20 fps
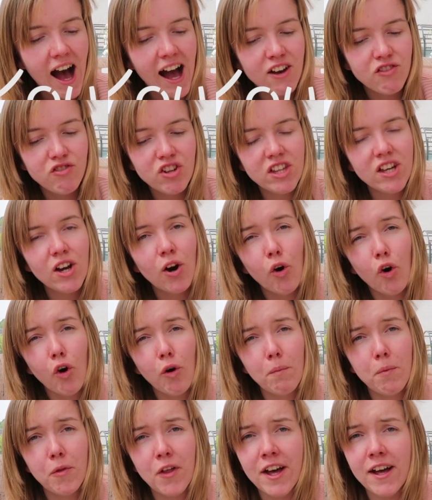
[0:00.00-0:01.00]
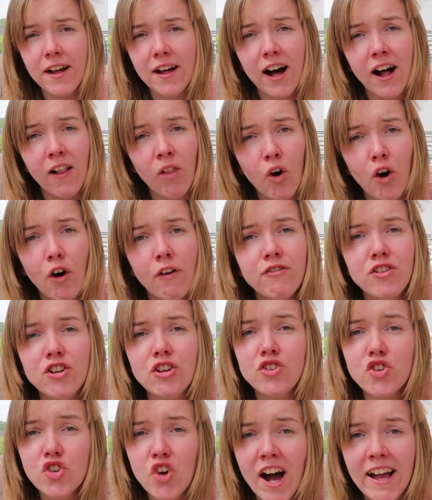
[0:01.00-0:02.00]
I really hope that a lot of
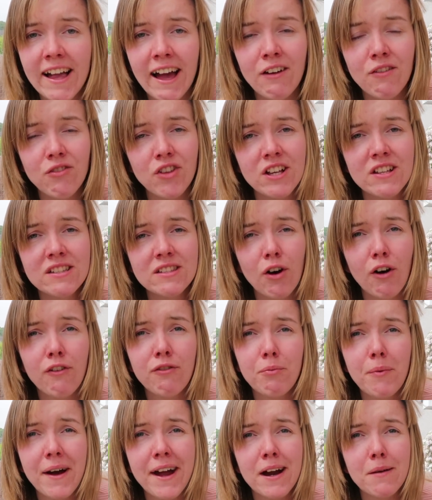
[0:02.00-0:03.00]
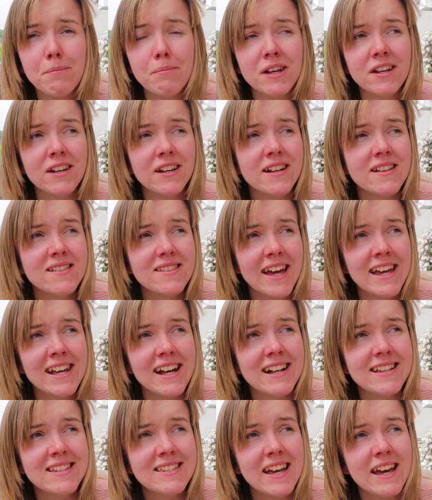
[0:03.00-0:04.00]
you try out this software because
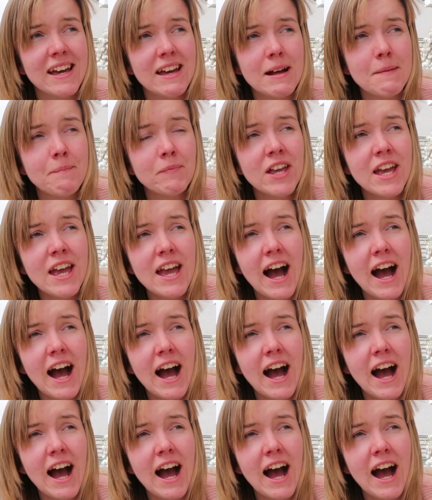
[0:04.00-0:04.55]
like I say,